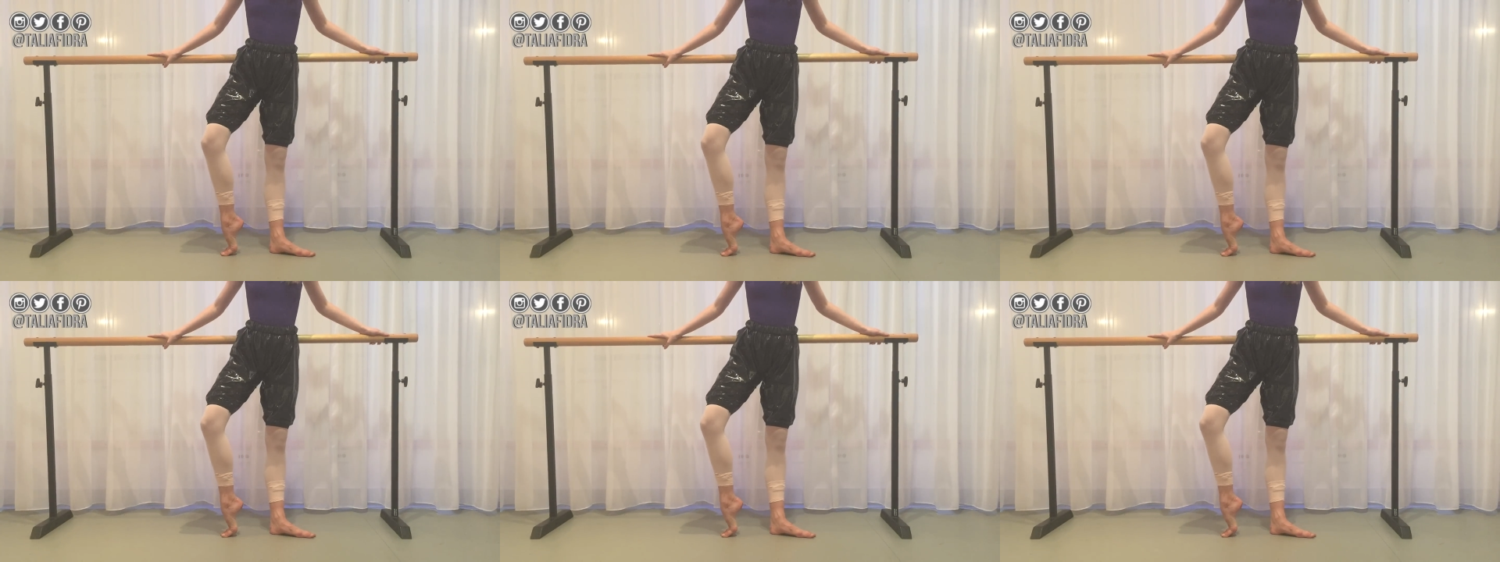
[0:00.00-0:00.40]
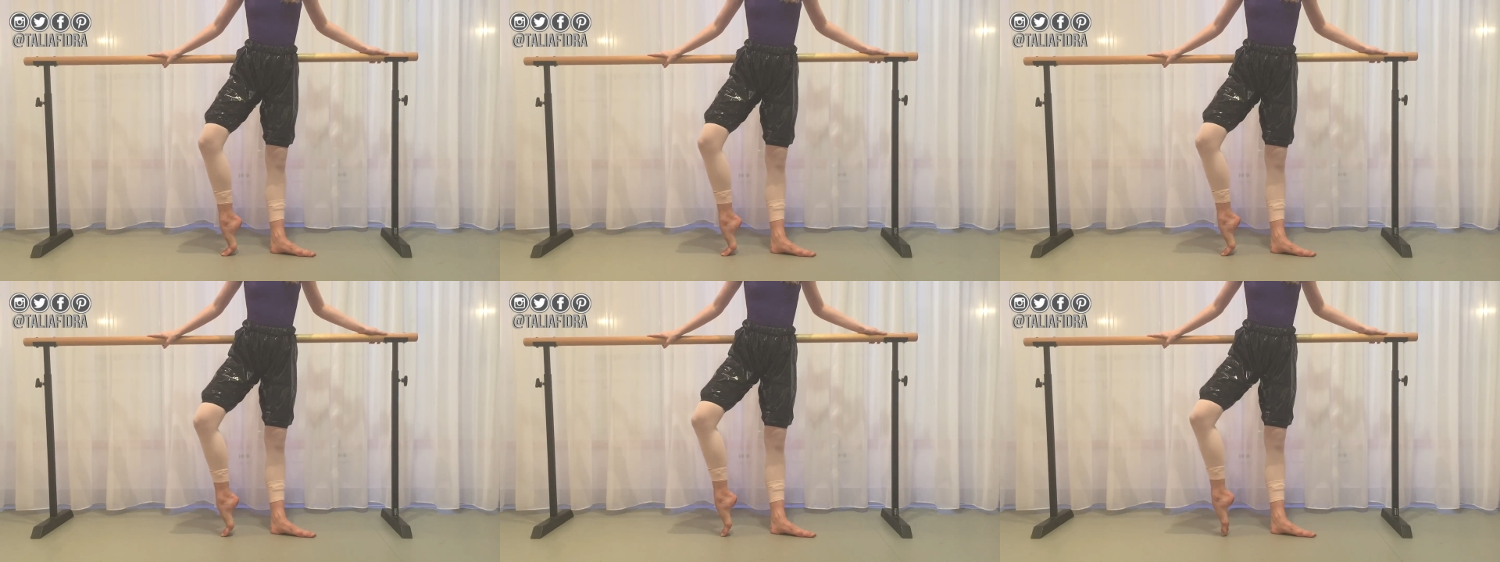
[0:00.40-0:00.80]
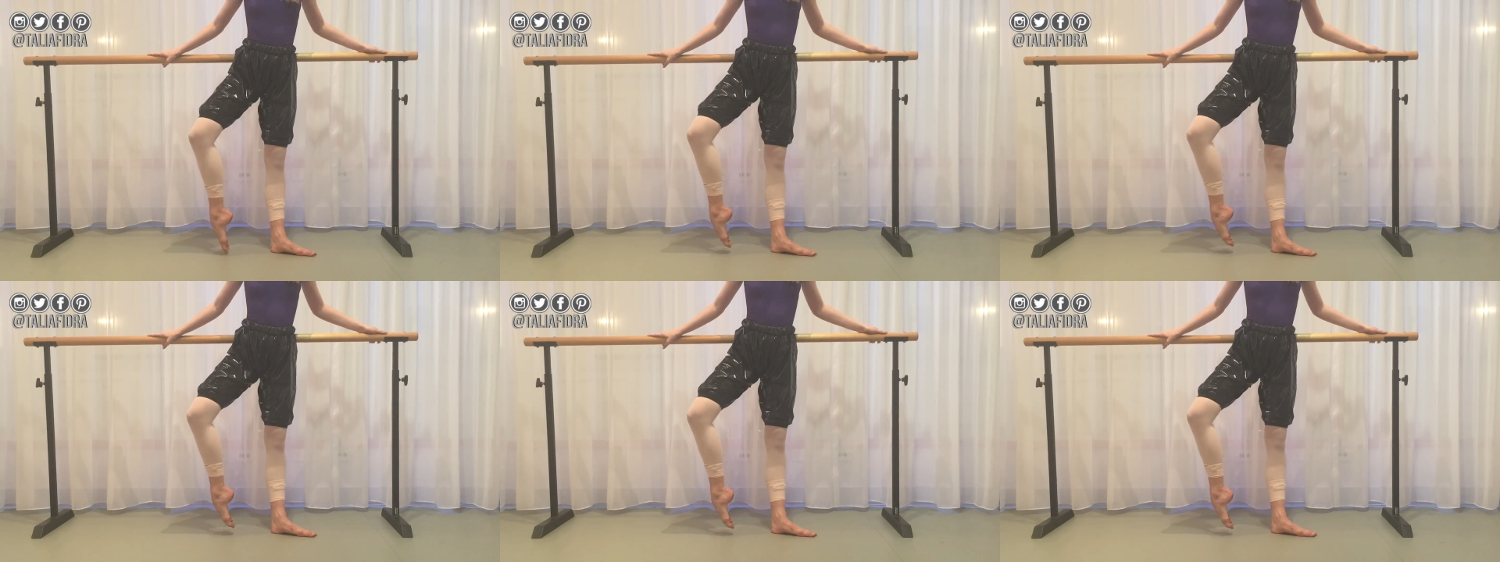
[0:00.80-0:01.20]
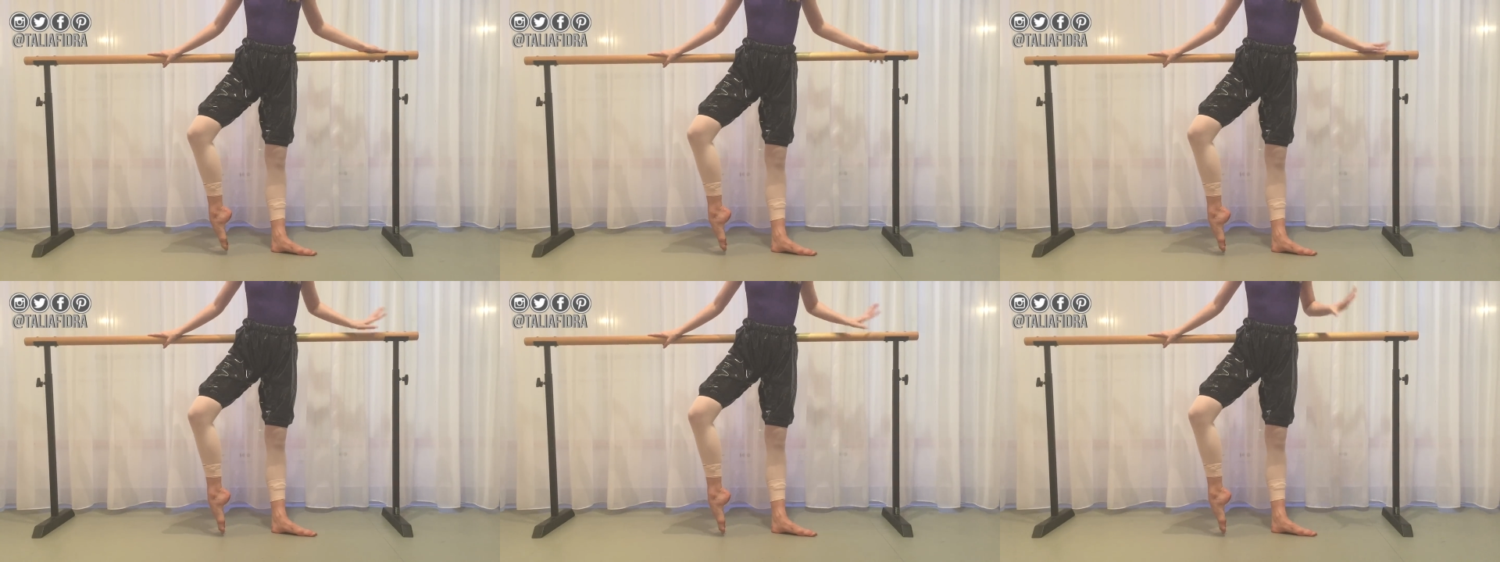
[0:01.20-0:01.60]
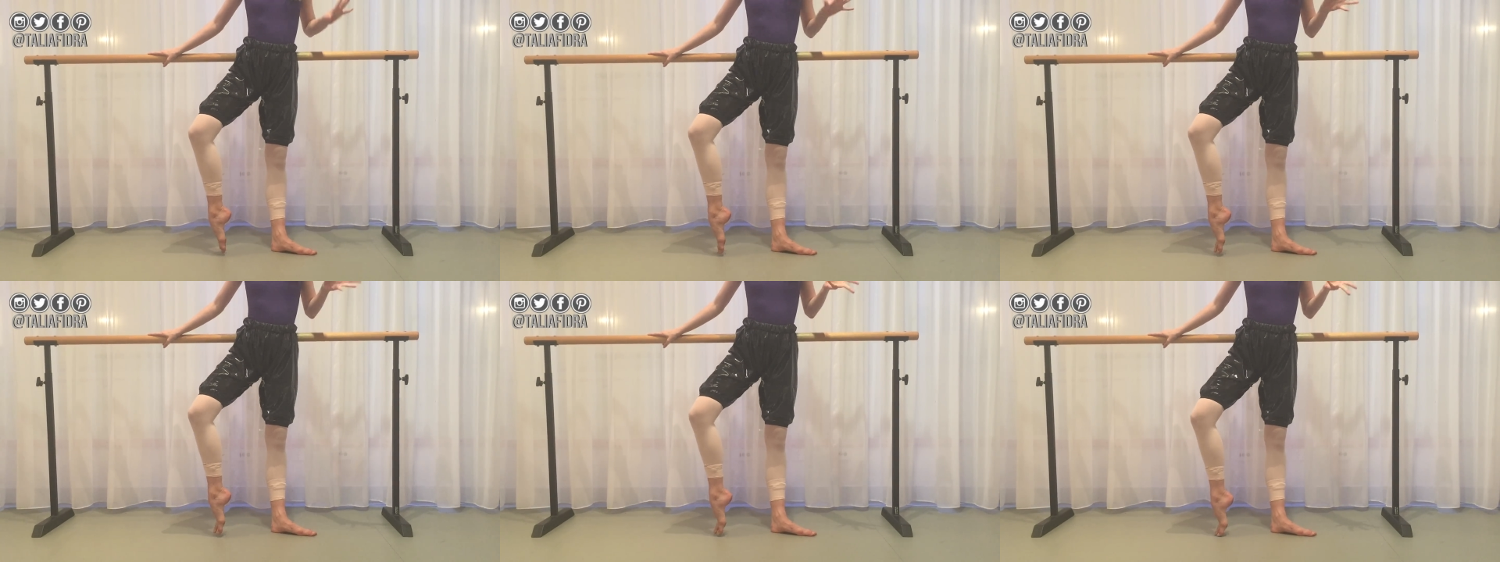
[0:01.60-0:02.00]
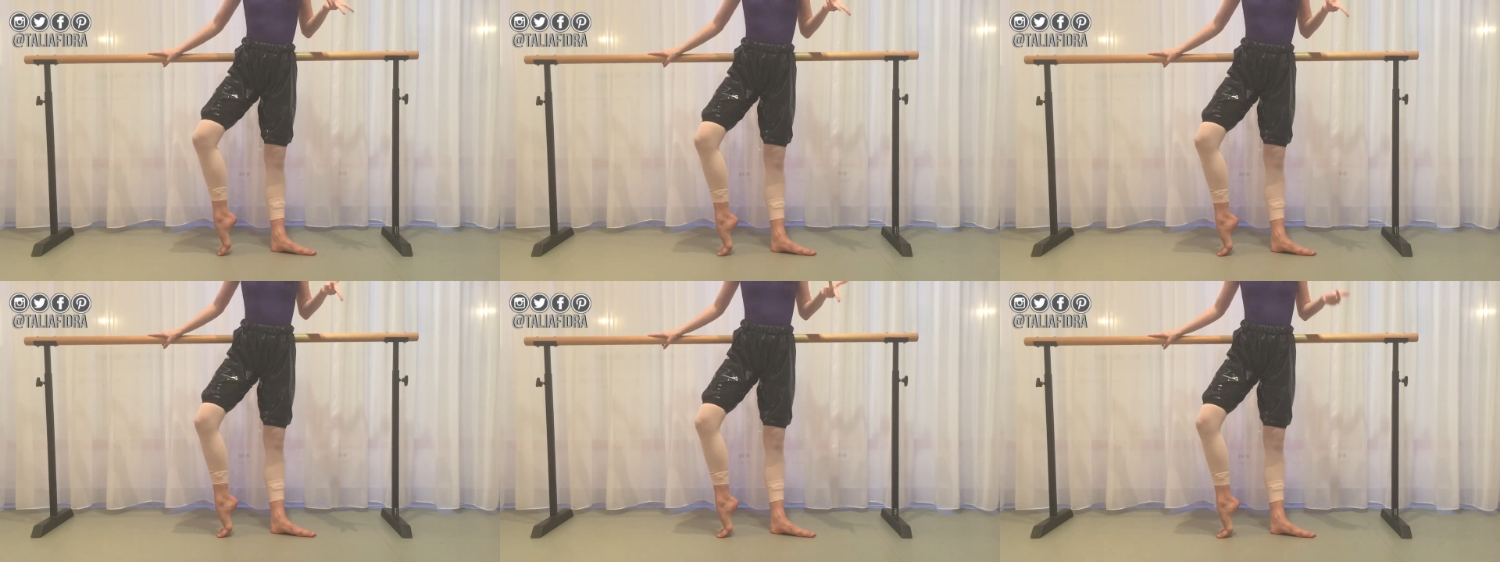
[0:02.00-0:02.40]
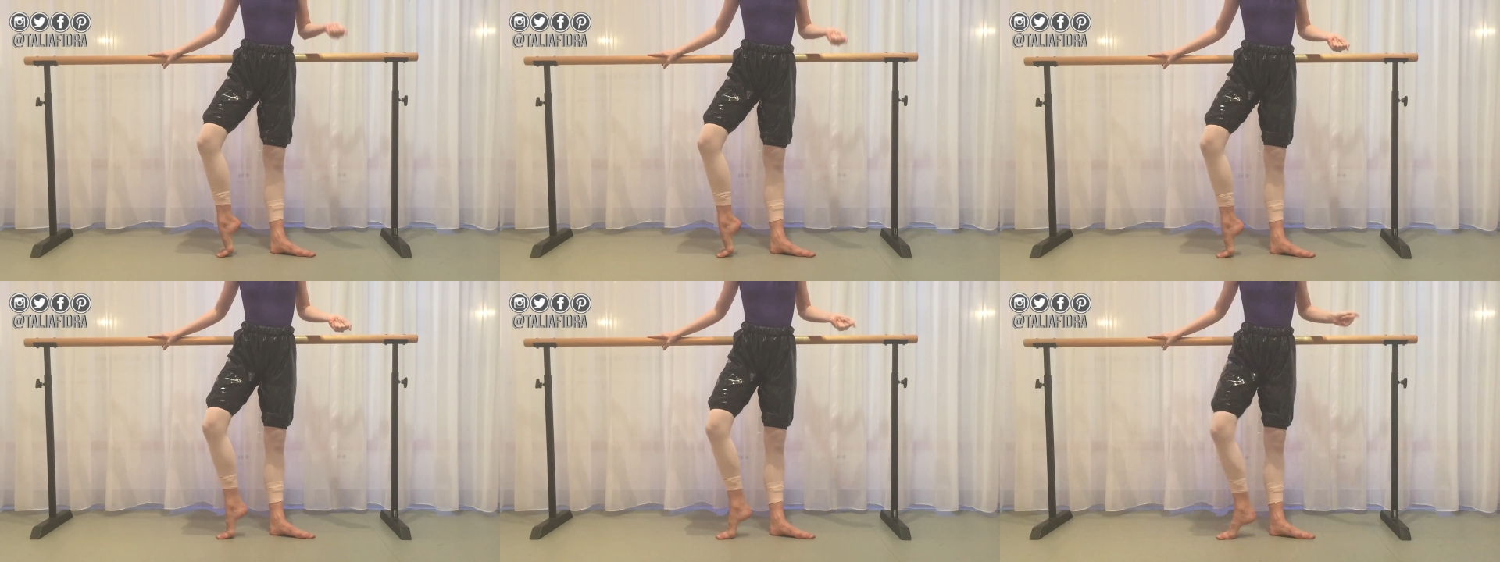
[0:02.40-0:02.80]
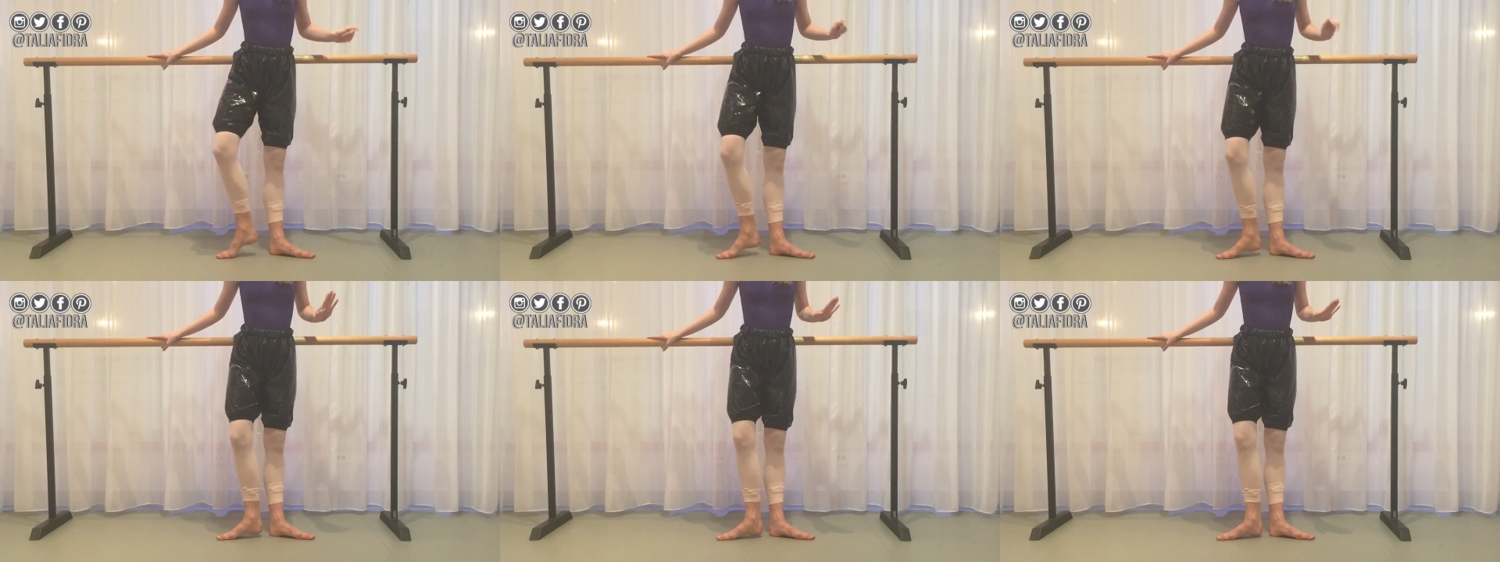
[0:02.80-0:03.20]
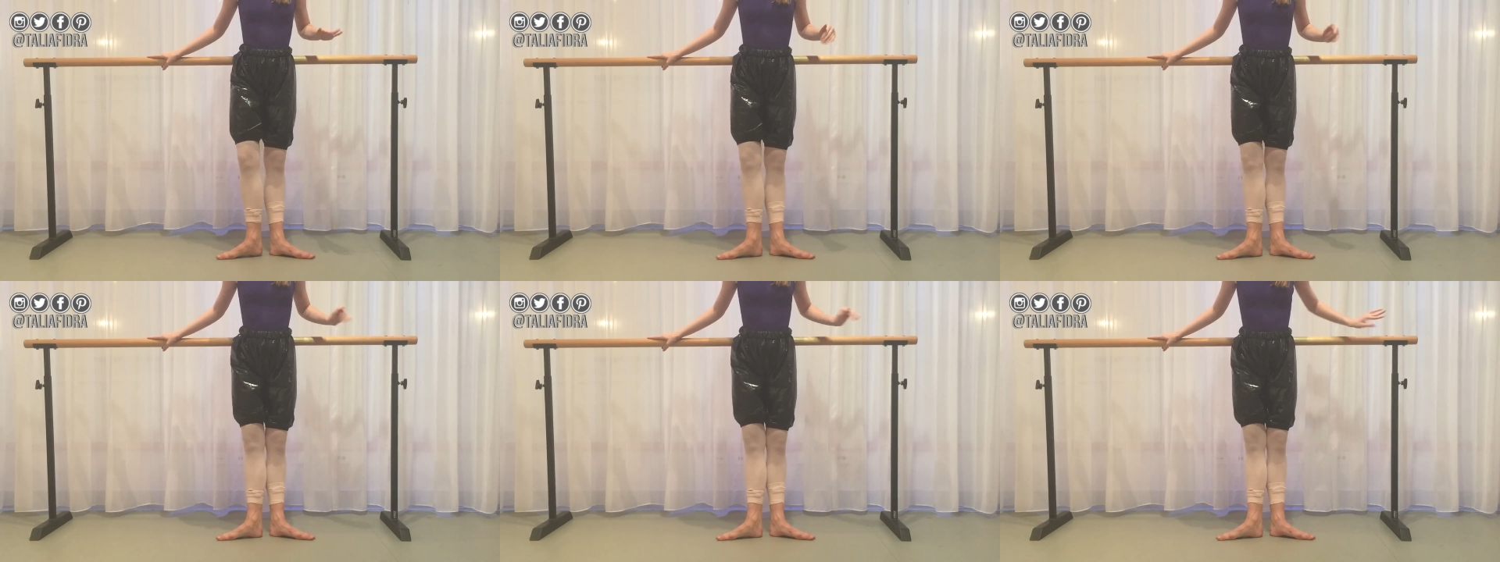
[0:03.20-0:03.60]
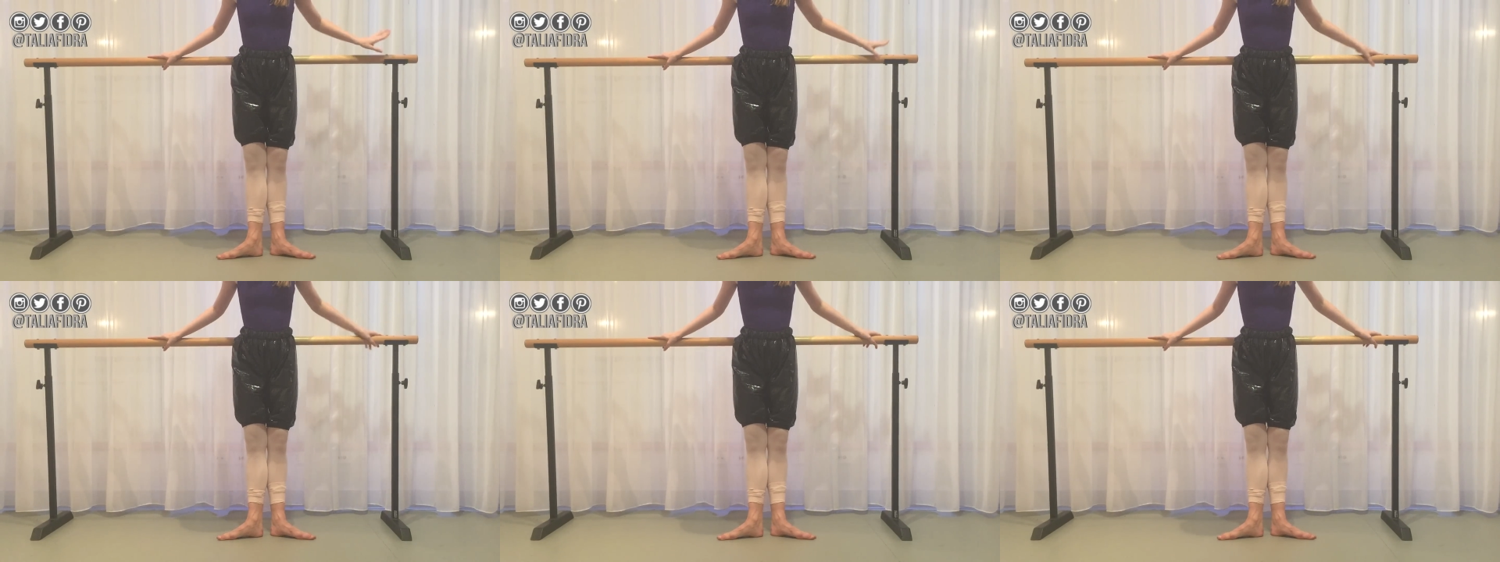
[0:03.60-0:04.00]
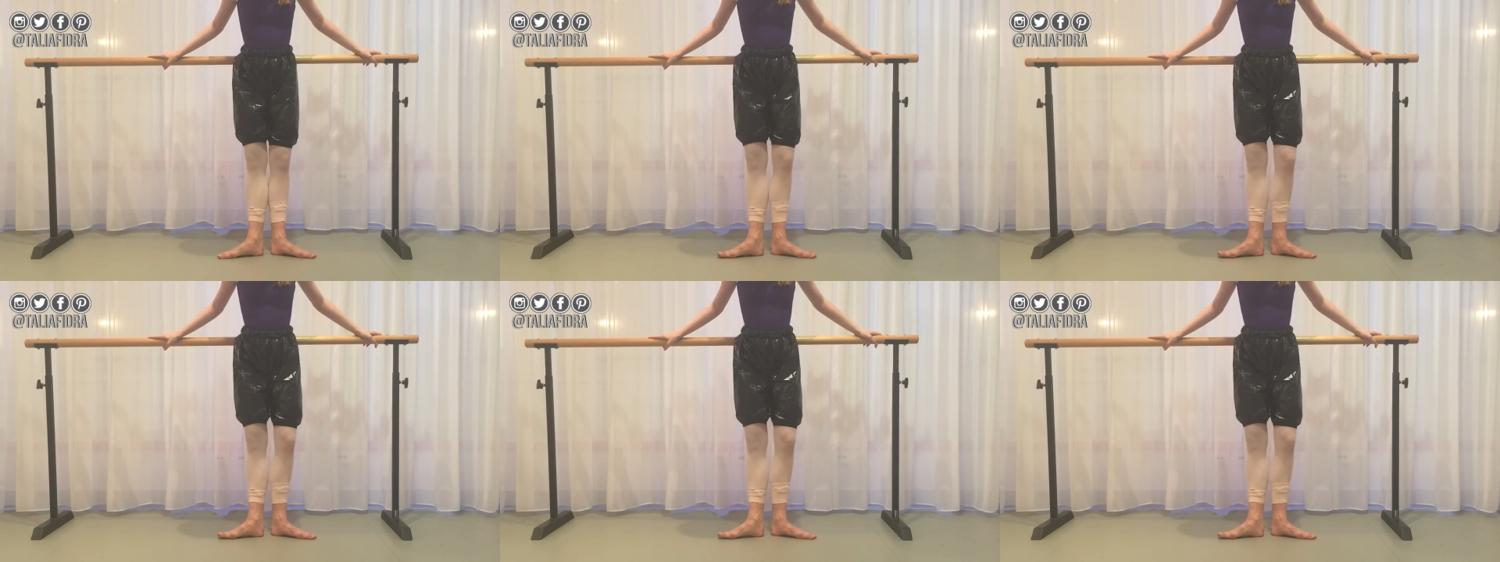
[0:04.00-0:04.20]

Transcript: No face is visible, so there are no lips to read.